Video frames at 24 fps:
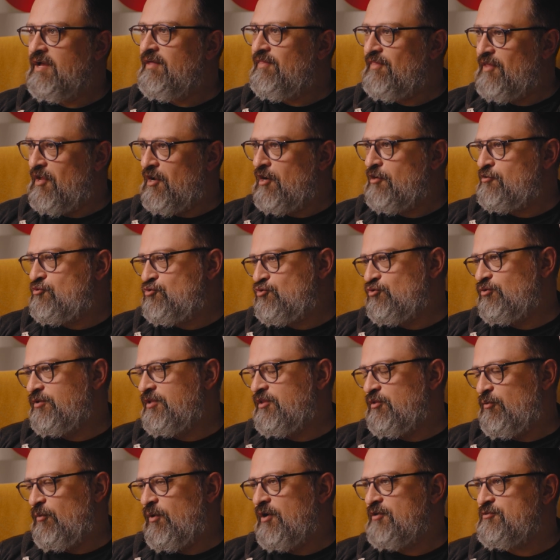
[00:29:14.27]
they are
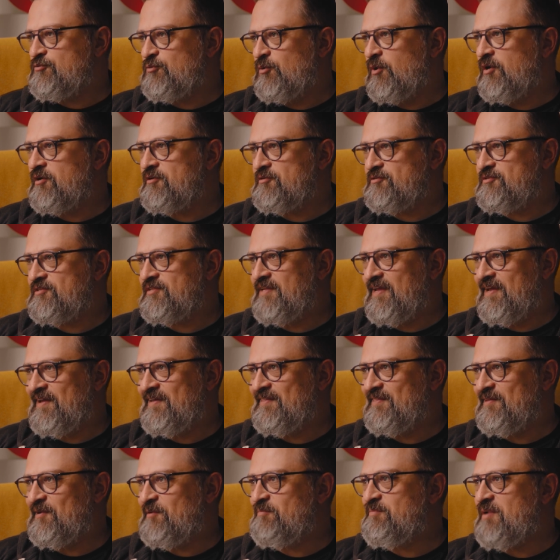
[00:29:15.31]
truly the ones who understand their